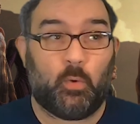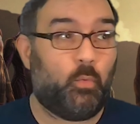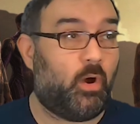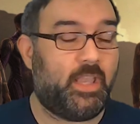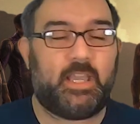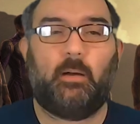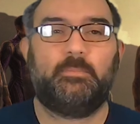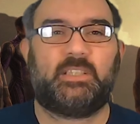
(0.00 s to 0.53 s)

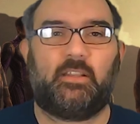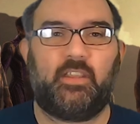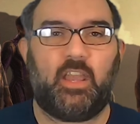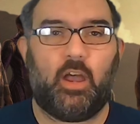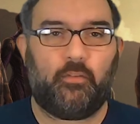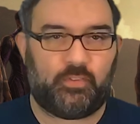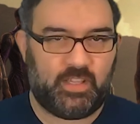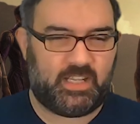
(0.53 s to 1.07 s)
What, he comes out
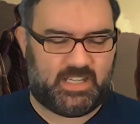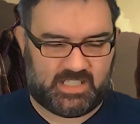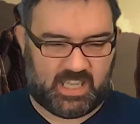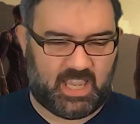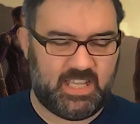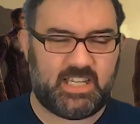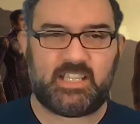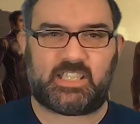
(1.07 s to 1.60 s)
the earth and then his
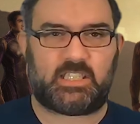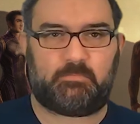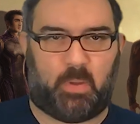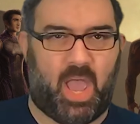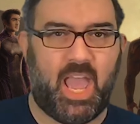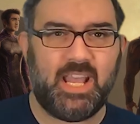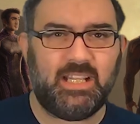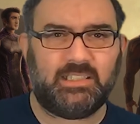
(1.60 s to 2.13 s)
head
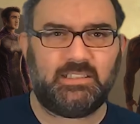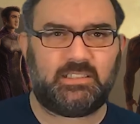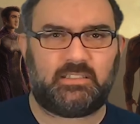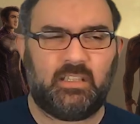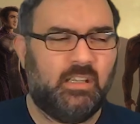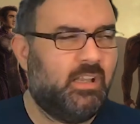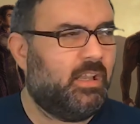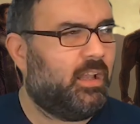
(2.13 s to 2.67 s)
expands?